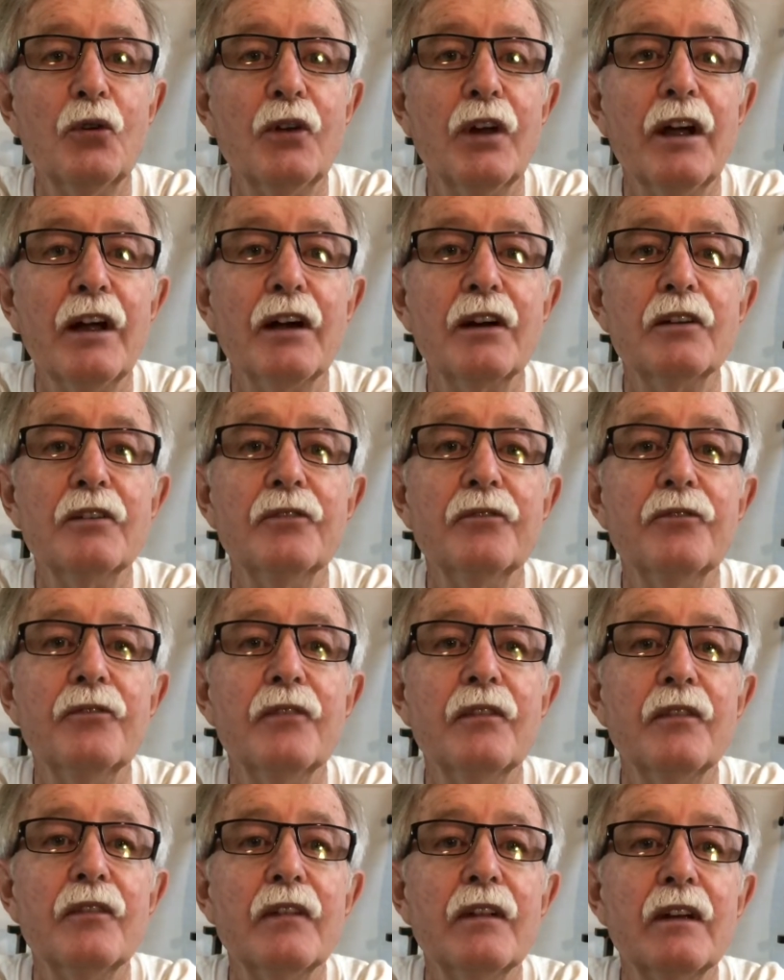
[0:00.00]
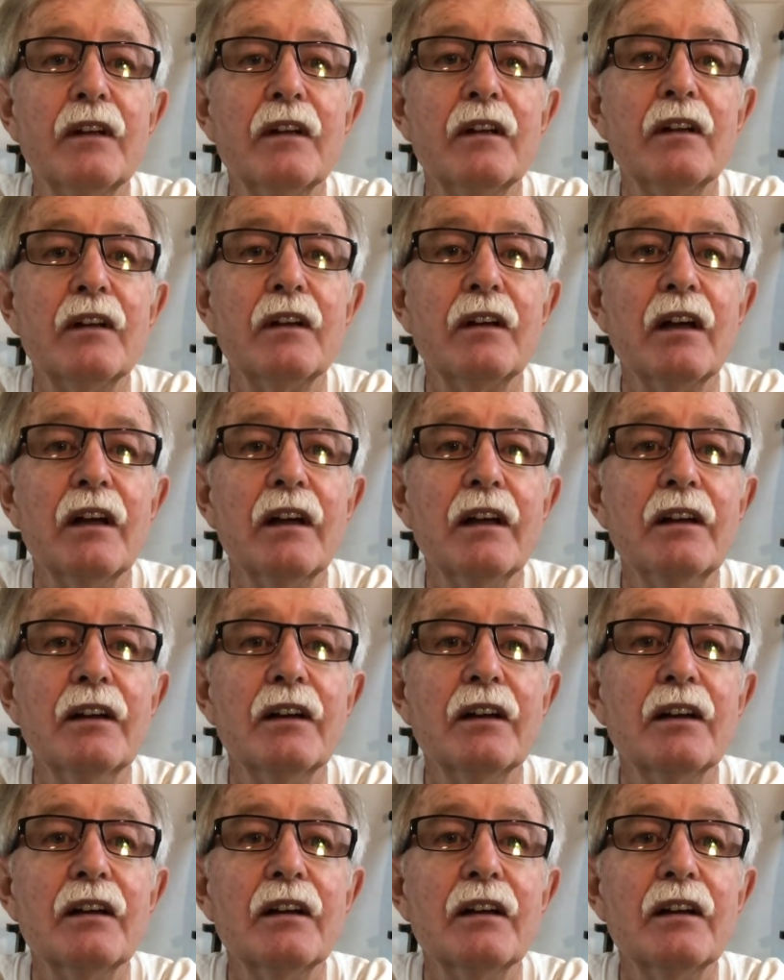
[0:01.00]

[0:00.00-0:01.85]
neck. Okay.